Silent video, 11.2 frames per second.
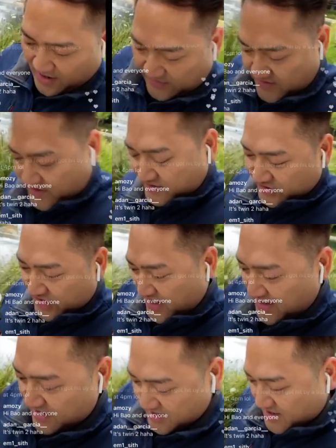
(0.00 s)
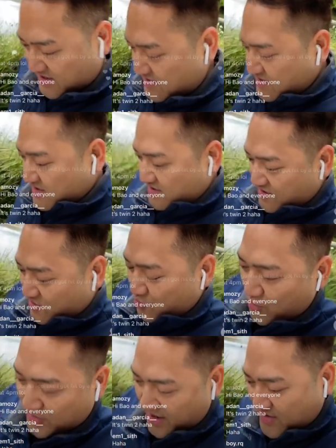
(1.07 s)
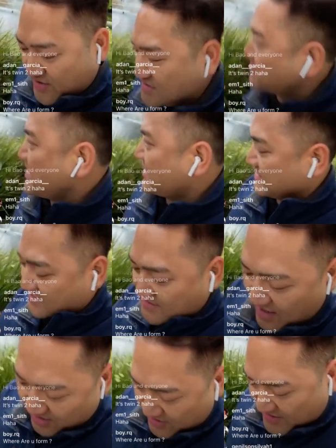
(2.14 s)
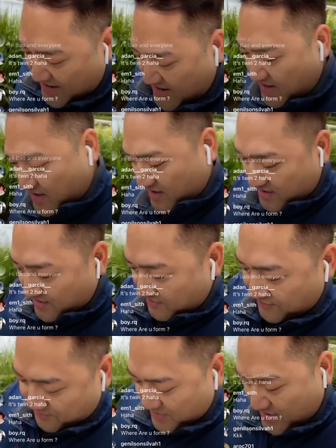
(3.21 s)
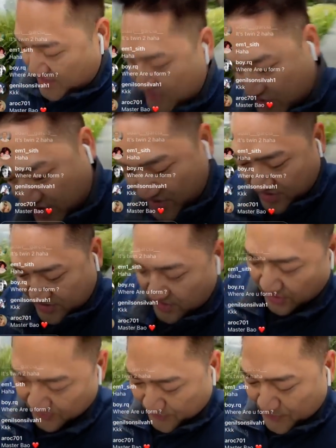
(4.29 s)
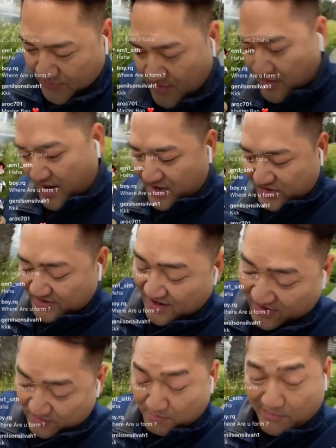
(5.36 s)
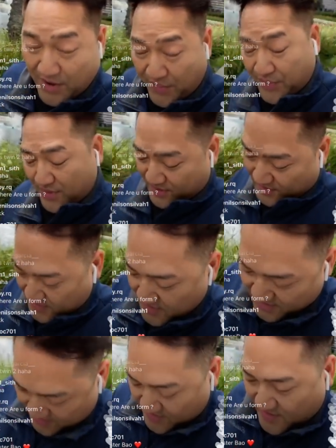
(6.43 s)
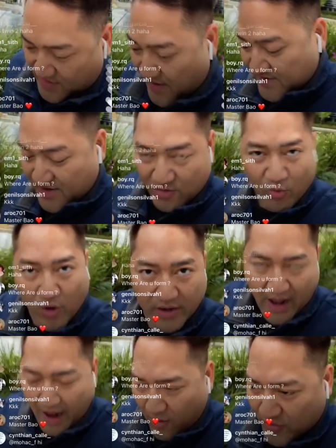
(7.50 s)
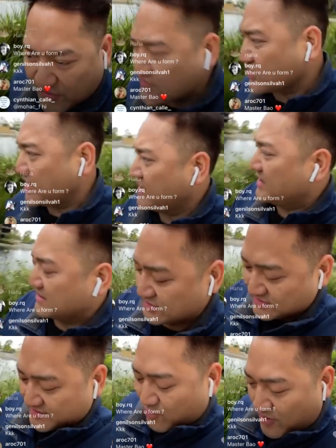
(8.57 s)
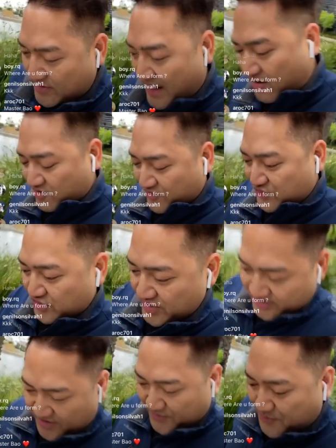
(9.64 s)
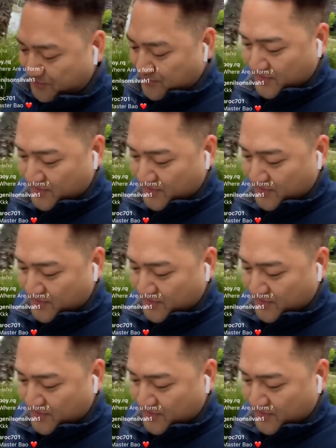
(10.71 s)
I did today what I used to make an entire day of being an engineer. So actually not a month. I did in one hour of trading, literally one hour of trading